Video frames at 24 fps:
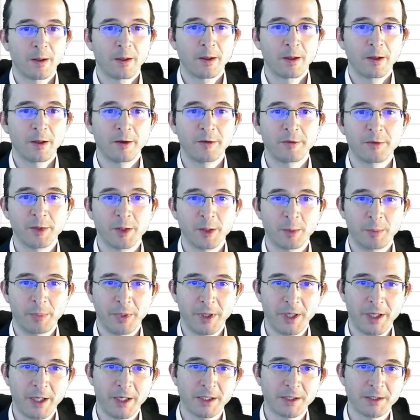If in the
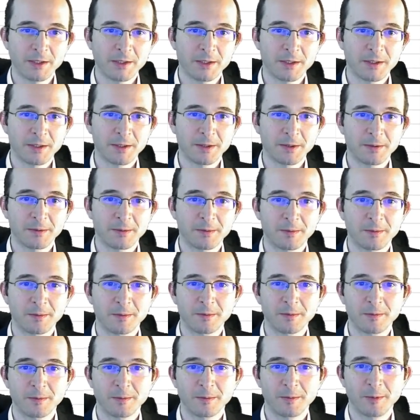past,
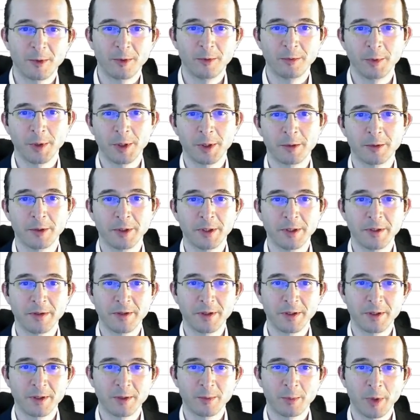or if we currently
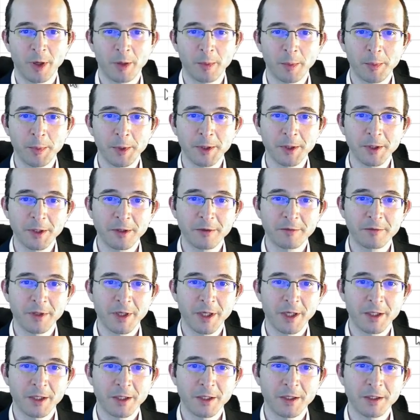think the probability of
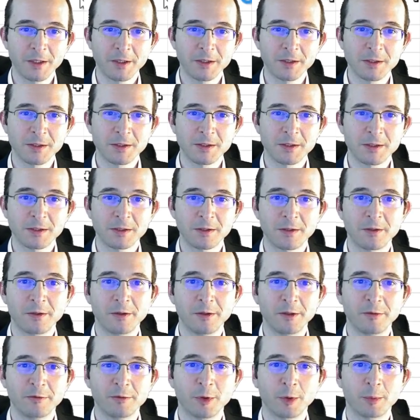that is
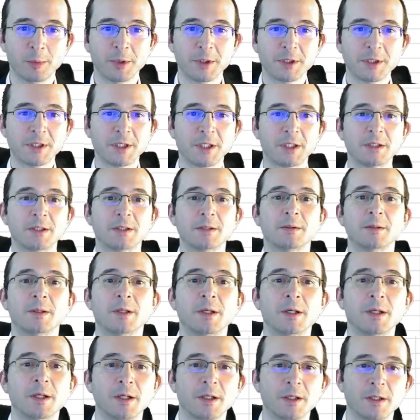34%,
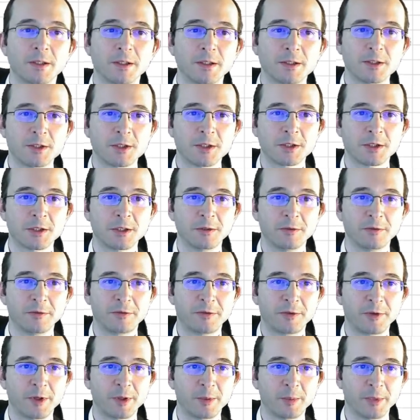let's just
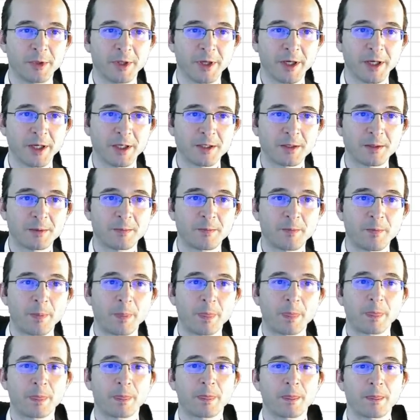confirm that
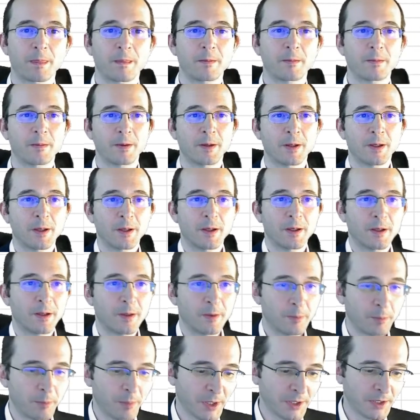
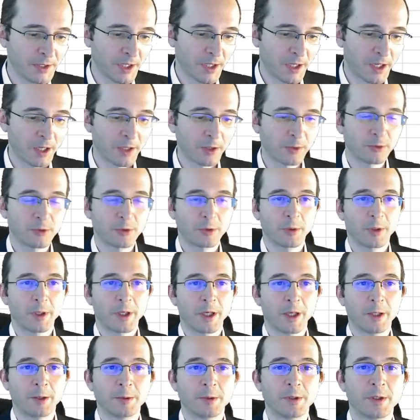by taking into
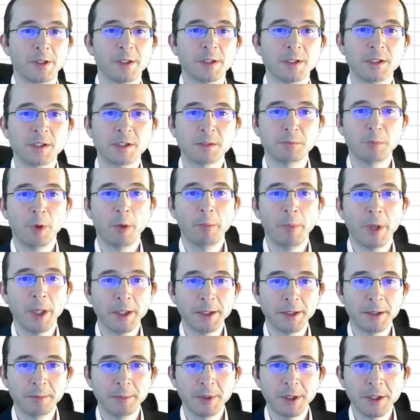account this
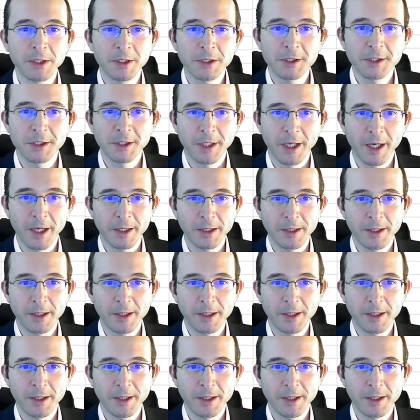momentum conditionality.